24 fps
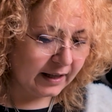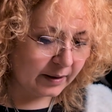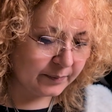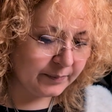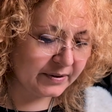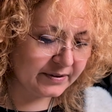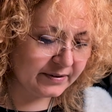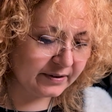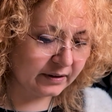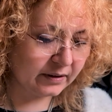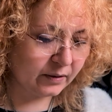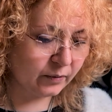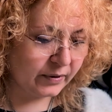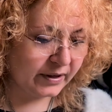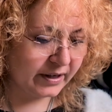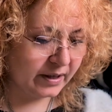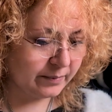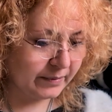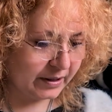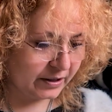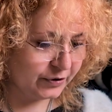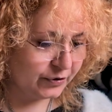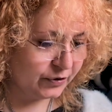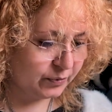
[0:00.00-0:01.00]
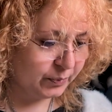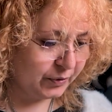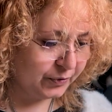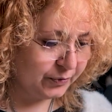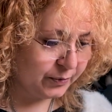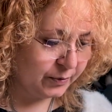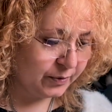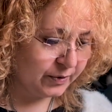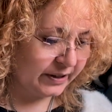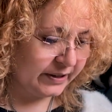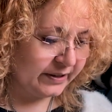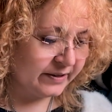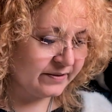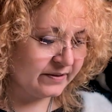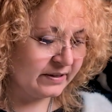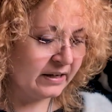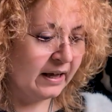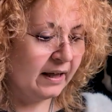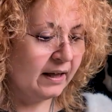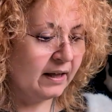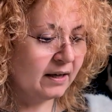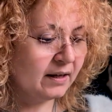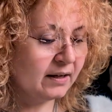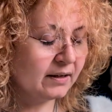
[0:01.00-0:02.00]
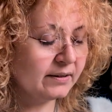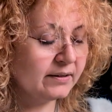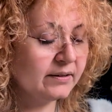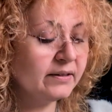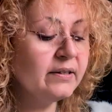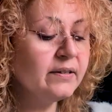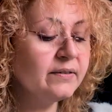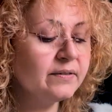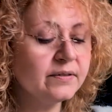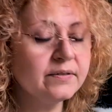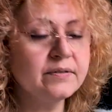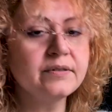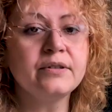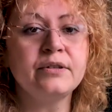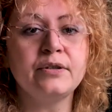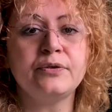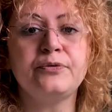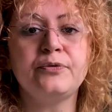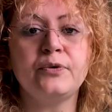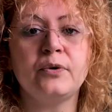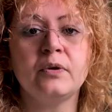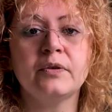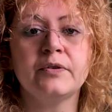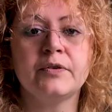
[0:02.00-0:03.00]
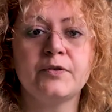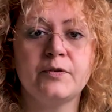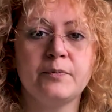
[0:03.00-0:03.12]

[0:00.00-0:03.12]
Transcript: And basically what I mentioned before is this is the default